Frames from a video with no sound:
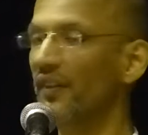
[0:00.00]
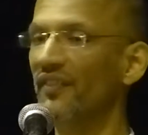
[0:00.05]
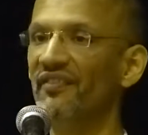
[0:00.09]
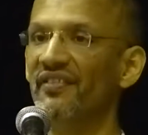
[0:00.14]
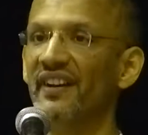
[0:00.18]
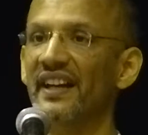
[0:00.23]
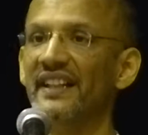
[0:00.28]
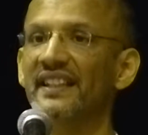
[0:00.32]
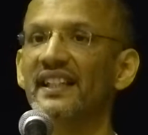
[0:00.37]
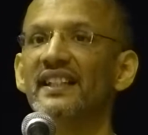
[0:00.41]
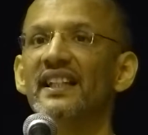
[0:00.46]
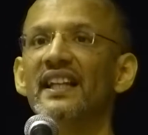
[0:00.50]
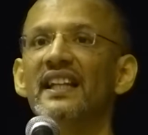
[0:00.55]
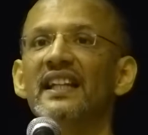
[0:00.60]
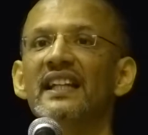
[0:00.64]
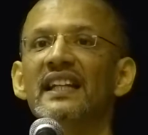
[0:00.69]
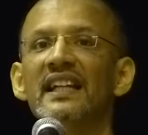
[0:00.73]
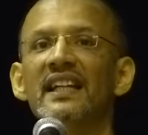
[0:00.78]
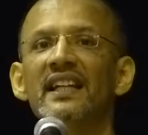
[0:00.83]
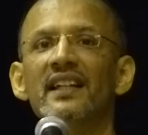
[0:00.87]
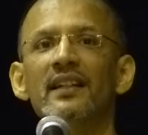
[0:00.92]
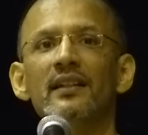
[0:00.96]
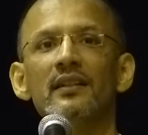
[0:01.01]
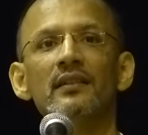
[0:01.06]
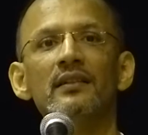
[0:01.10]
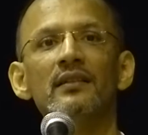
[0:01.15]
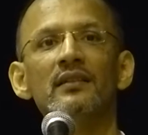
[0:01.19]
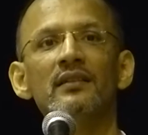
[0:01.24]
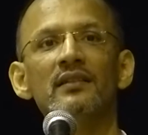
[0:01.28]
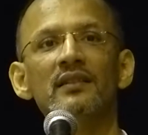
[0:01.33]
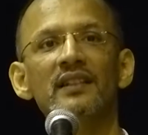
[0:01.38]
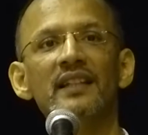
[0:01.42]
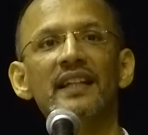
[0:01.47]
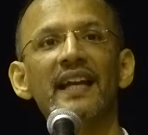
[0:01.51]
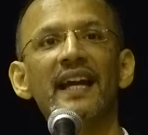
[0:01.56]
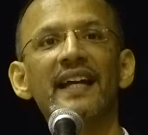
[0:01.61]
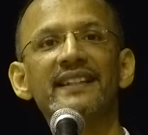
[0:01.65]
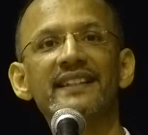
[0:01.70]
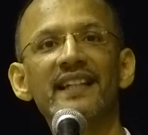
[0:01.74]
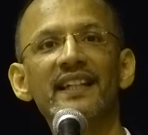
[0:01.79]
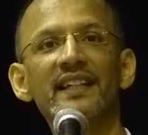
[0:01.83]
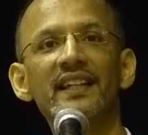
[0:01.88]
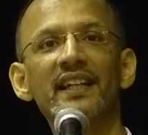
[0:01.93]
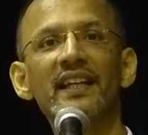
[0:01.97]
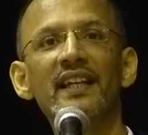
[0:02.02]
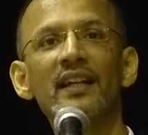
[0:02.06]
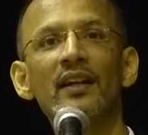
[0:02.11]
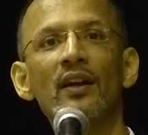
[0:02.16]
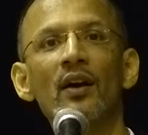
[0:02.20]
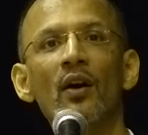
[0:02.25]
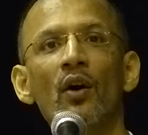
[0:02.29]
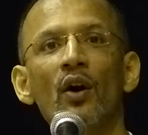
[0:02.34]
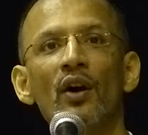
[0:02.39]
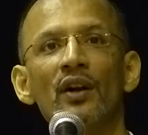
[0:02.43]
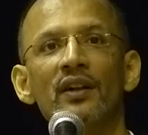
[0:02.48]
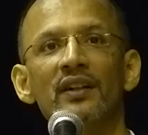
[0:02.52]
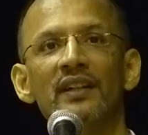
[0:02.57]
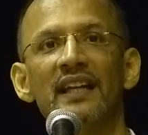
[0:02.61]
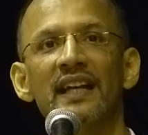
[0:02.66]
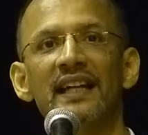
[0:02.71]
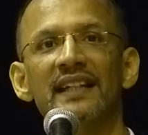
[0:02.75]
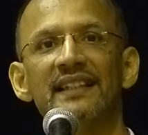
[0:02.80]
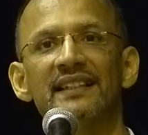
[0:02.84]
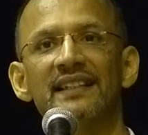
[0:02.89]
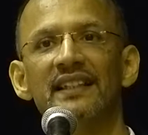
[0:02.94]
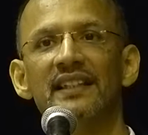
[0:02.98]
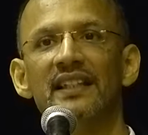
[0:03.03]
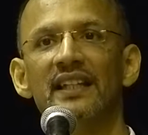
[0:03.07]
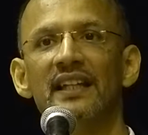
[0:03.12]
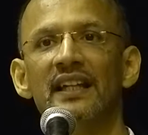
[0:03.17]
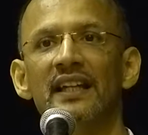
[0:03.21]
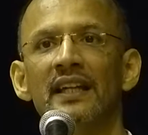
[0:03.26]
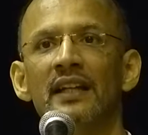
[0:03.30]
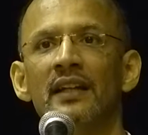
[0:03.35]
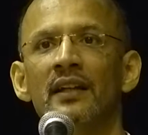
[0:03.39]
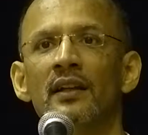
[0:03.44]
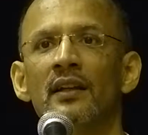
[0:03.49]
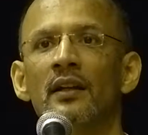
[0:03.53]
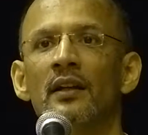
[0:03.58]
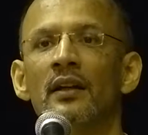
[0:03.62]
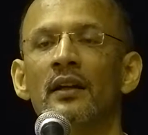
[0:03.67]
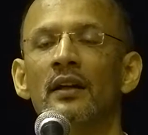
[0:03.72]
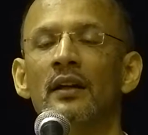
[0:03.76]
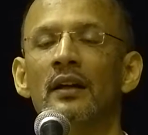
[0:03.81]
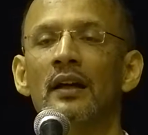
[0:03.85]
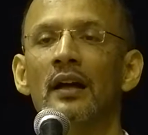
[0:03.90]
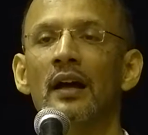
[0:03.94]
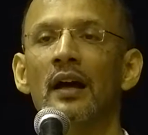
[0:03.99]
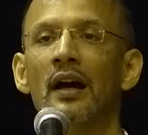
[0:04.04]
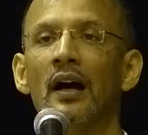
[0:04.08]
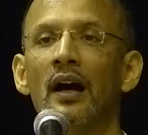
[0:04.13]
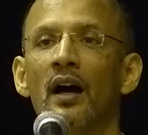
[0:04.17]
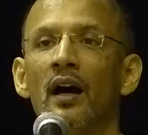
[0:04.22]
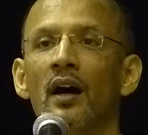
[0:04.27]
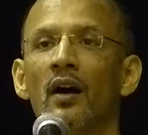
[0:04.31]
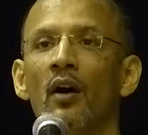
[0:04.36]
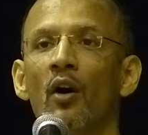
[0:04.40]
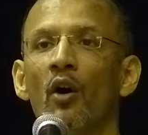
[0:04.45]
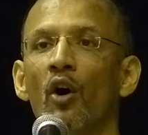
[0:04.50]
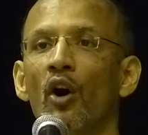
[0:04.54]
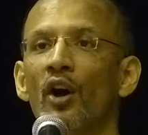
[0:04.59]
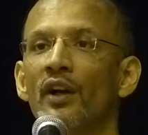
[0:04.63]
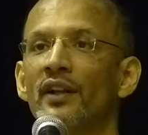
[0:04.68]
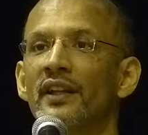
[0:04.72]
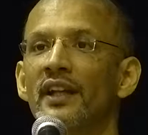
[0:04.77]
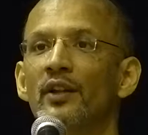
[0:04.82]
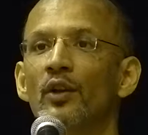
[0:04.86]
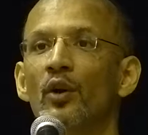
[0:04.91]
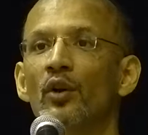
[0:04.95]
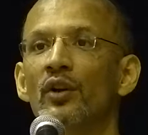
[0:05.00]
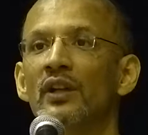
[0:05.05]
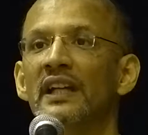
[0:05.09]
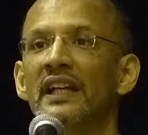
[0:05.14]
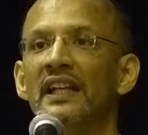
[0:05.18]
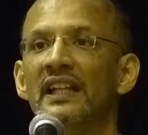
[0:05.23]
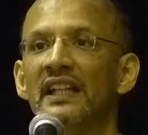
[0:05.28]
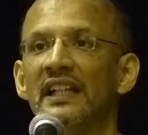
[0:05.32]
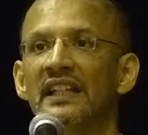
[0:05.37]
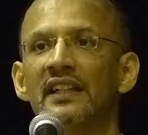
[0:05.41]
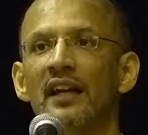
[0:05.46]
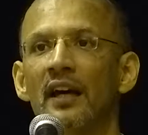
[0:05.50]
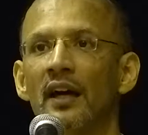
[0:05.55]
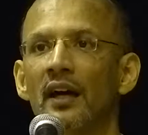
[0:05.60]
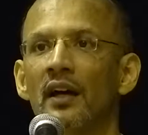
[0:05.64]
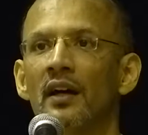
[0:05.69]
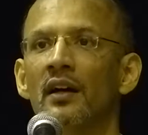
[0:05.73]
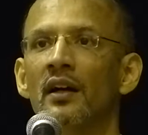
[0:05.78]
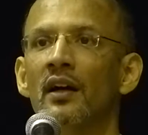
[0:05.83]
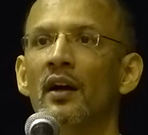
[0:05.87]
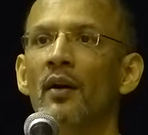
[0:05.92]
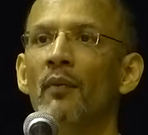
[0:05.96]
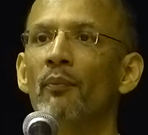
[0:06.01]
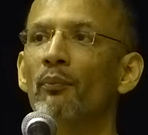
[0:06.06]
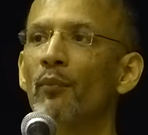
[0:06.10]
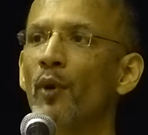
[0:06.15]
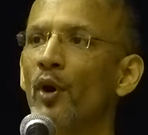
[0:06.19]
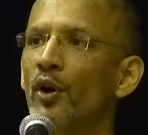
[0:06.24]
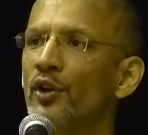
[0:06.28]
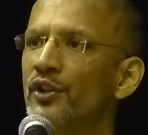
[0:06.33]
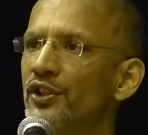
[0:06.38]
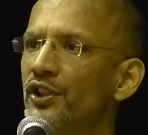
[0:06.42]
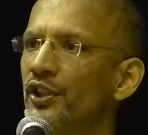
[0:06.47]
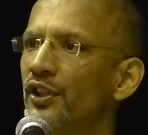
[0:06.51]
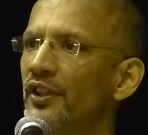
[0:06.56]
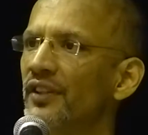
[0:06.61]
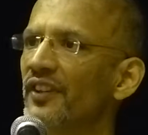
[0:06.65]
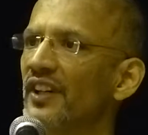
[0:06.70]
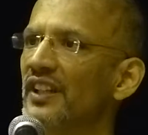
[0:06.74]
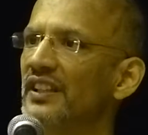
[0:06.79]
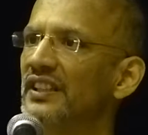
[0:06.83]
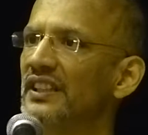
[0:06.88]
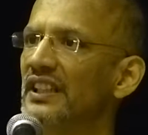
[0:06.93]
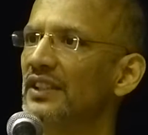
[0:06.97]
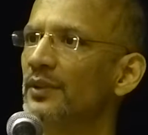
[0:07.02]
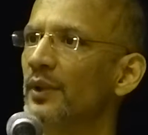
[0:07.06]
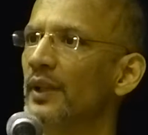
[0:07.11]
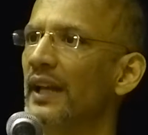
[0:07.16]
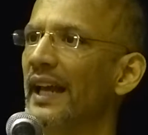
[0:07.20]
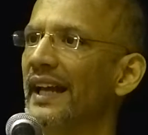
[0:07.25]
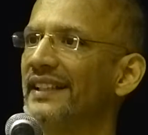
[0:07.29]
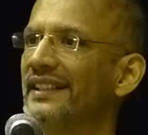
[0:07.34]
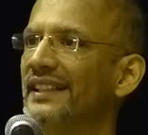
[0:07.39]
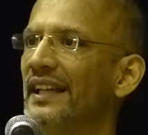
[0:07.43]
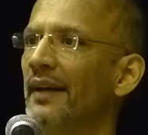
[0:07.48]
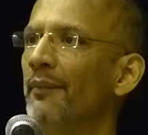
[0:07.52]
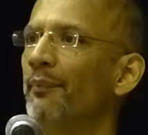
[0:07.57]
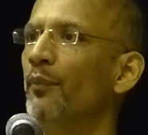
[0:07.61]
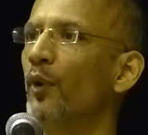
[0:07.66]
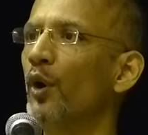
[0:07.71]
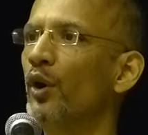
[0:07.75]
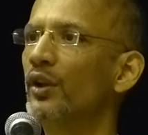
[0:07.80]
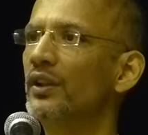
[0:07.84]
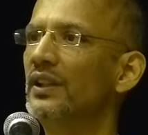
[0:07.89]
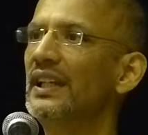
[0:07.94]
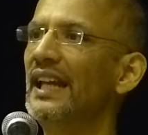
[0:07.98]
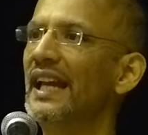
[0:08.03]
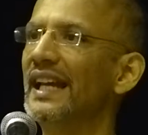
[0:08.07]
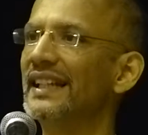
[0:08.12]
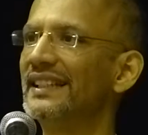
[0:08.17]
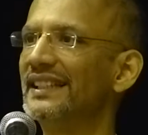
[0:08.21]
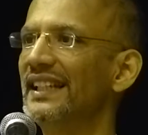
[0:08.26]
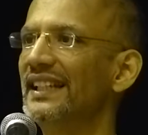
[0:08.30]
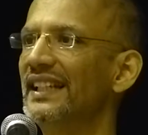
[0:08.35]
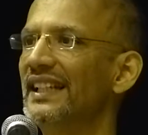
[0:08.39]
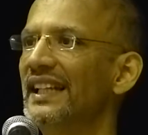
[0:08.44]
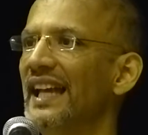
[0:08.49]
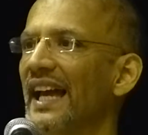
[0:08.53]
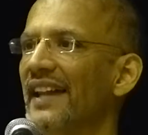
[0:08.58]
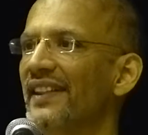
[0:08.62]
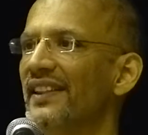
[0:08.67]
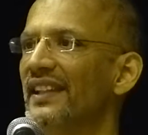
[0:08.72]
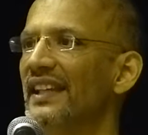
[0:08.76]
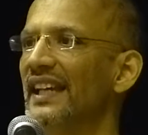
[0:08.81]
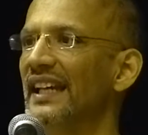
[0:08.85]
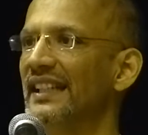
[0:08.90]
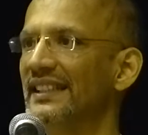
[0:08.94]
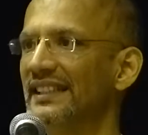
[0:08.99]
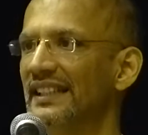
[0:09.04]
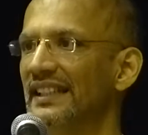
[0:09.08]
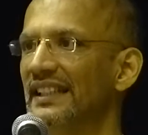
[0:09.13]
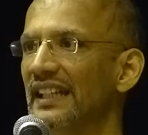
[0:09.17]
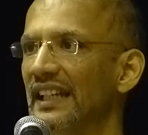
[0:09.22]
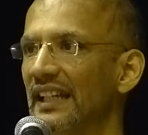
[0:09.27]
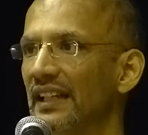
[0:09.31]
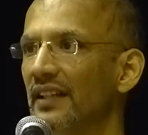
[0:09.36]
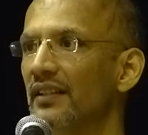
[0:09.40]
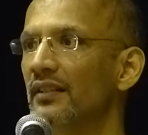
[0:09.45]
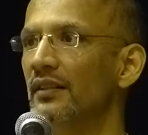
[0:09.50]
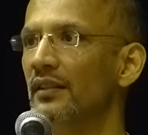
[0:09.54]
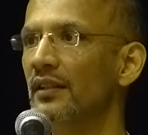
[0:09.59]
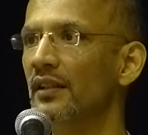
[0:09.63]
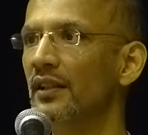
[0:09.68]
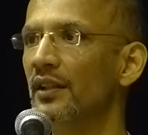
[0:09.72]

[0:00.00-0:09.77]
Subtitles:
whether they need the SAT or the ACT or they don't need either. Most universities will accept both the SAT and the ACT.